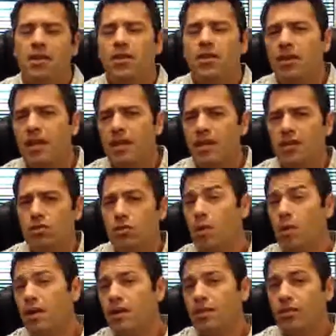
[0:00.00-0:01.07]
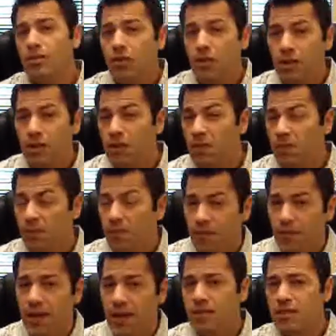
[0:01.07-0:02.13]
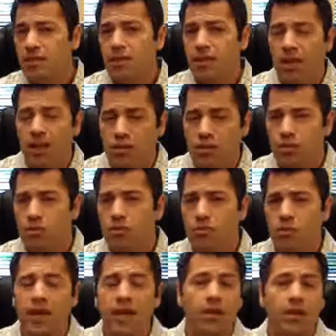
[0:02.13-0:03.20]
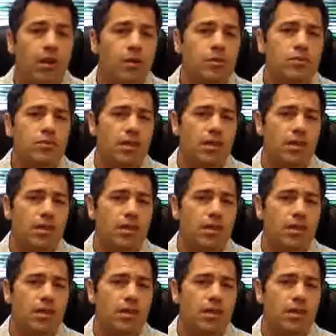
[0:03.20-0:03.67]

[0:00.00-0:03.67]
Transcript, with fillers: They're getting 20 and 30 year fixed interest rate loans.